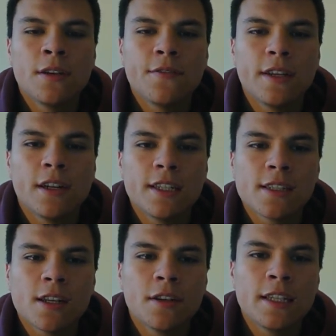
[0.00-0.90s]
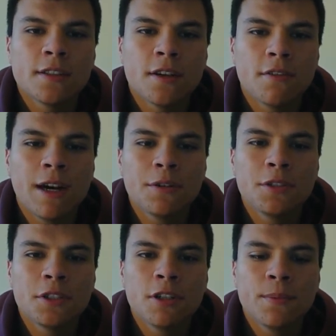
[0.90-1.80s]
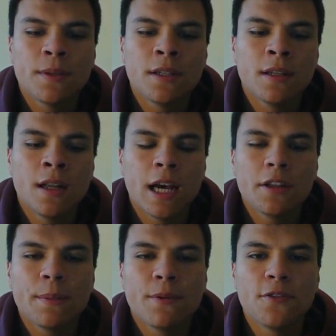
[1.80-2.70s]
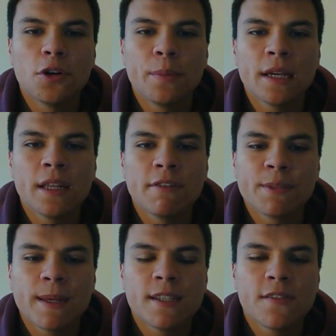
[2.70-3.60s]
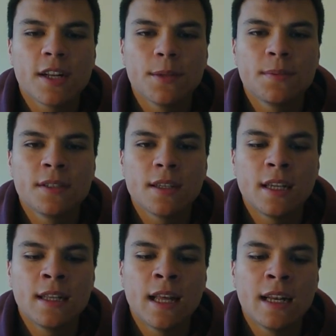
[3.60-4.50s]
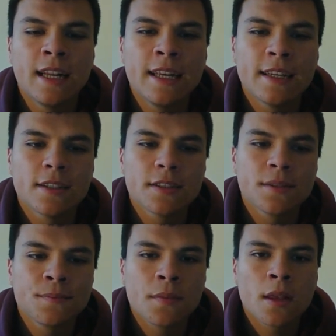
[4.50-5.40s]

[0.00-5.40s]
for United's loanees around Europe and how they're performing in their respective clubs in their leagues.